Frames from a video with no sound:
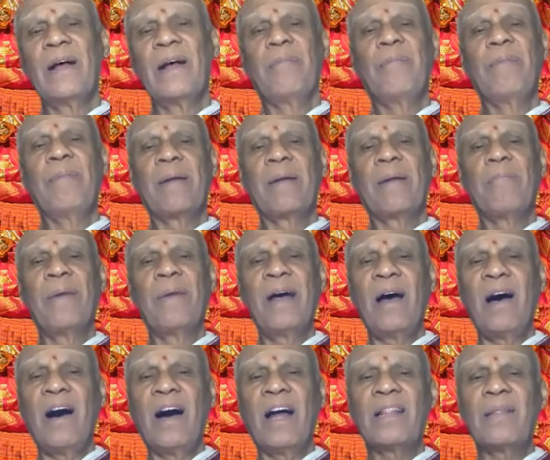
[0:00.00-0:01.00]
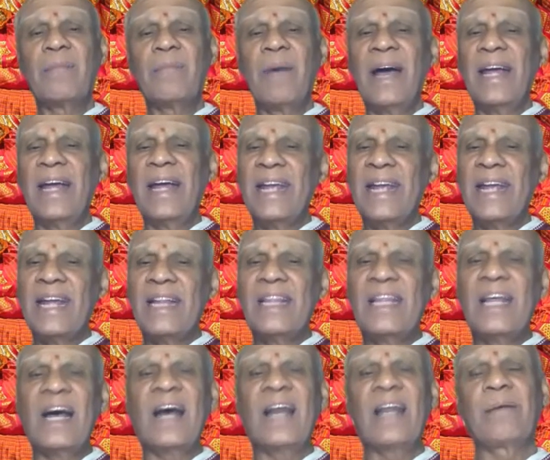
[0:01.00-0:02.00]
Brahma Atma Aikya
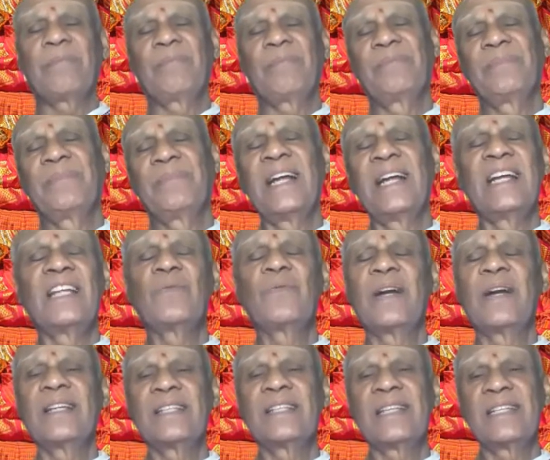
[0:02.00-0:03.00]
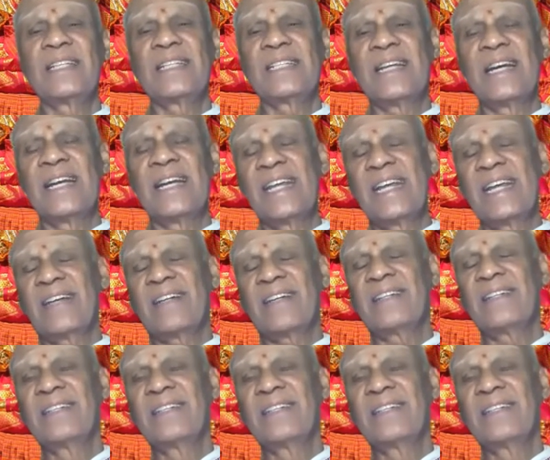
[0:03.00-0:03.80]
Dhyanam. That is what is suggested here.